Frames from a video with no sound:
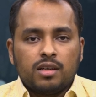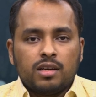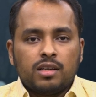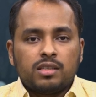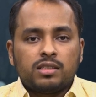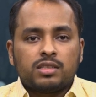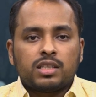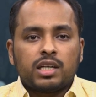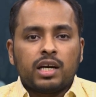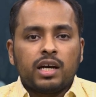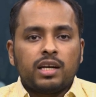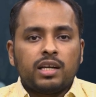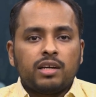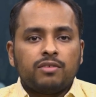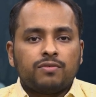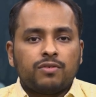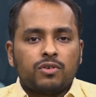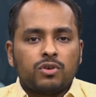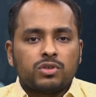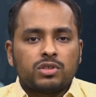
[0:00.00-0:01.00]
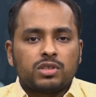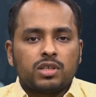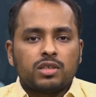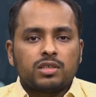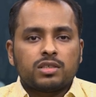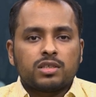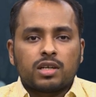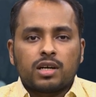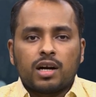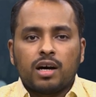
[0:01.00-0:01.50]
Israeli
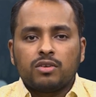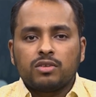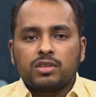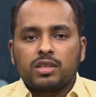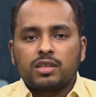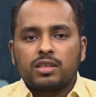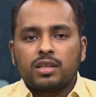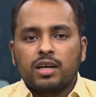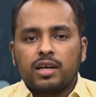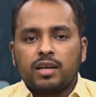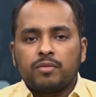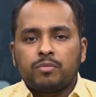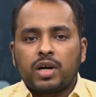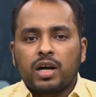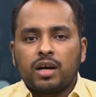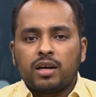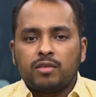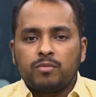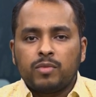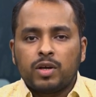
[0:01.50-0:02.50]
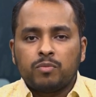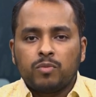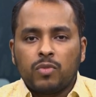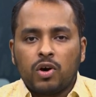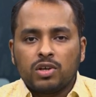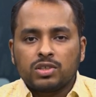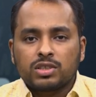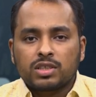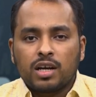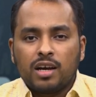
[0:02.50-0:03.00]
forces surrounded the Ibrahimi
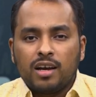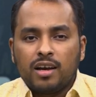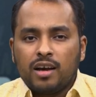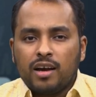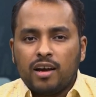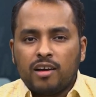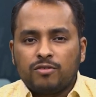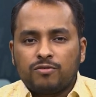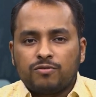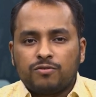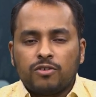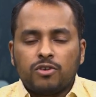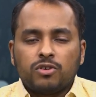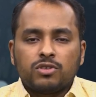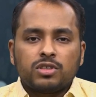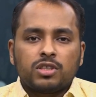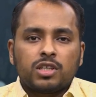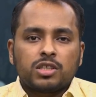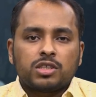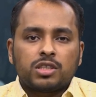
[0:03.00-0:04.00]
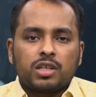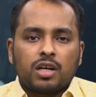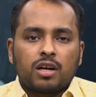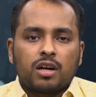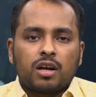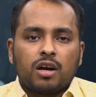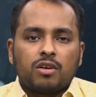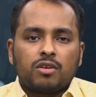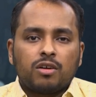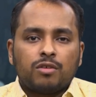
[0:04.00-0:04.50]
Mosque and forced the
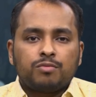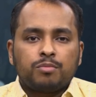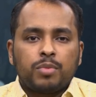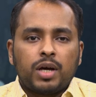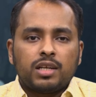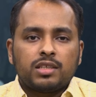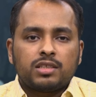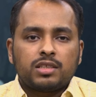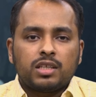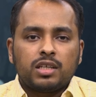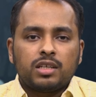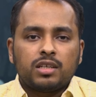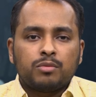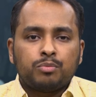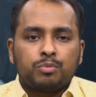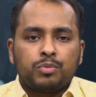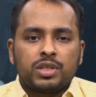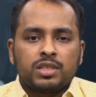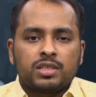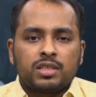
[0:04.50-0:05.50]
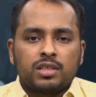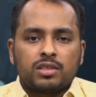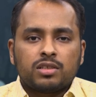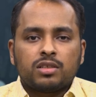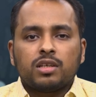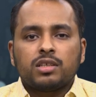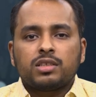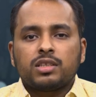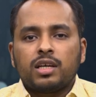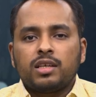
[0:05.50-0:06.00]
shutdown of Palestinian
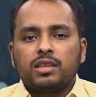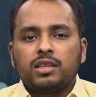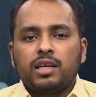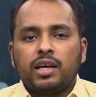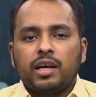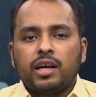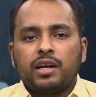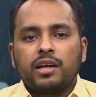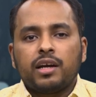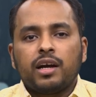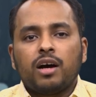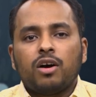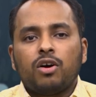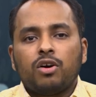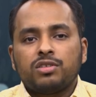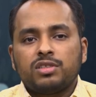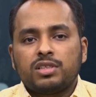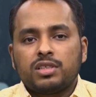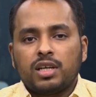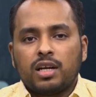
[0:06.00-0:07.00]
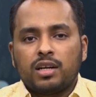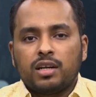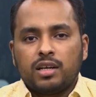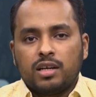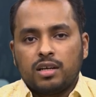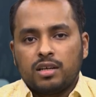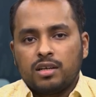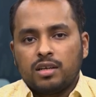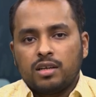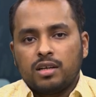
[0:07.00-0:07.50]
businesses in the area on
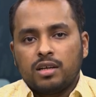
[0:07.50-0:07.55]
Sunday.